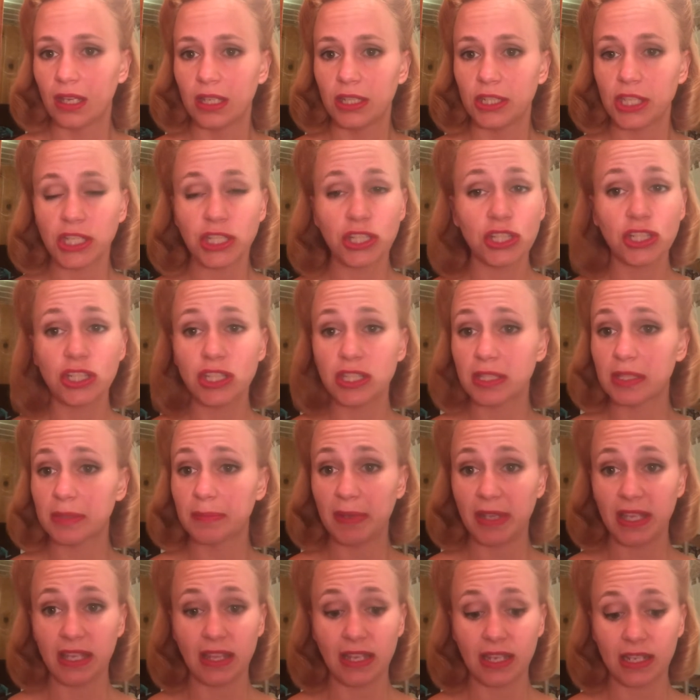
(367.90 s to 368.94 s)
does just
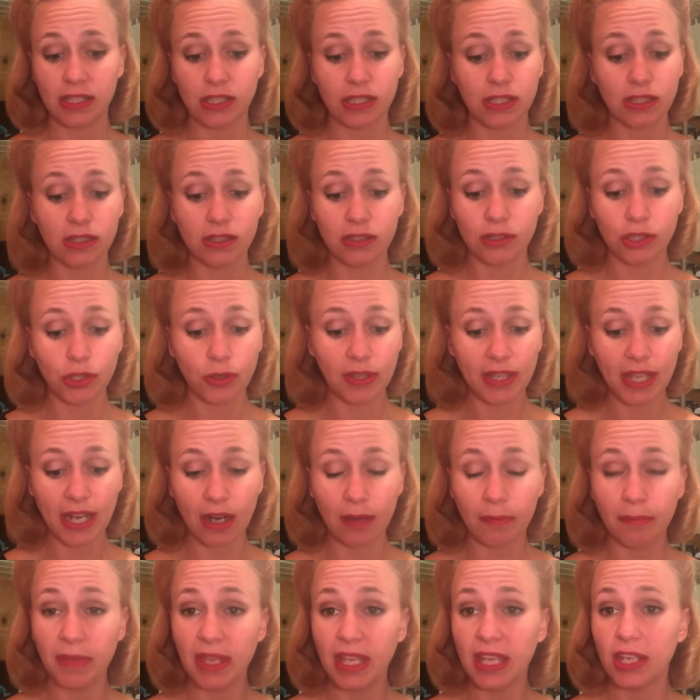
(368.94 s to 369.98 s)
be that it's doing that
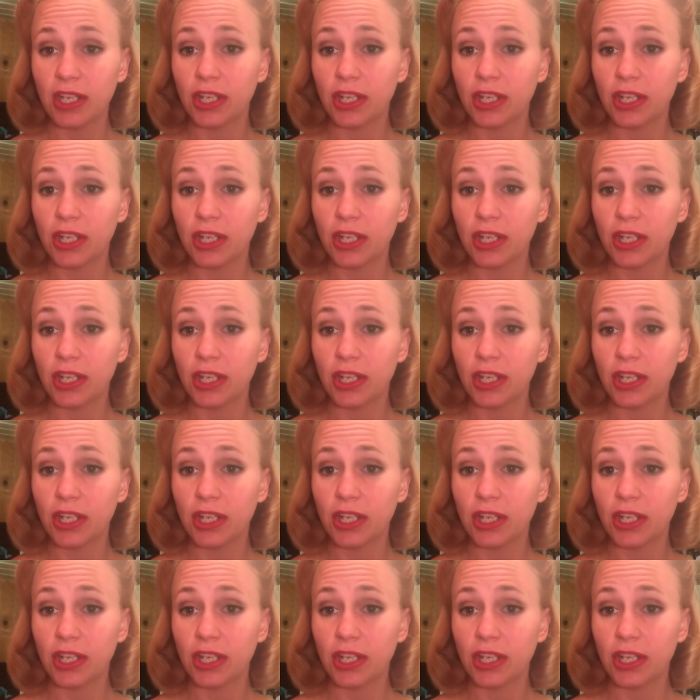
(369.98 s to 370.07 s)
on me.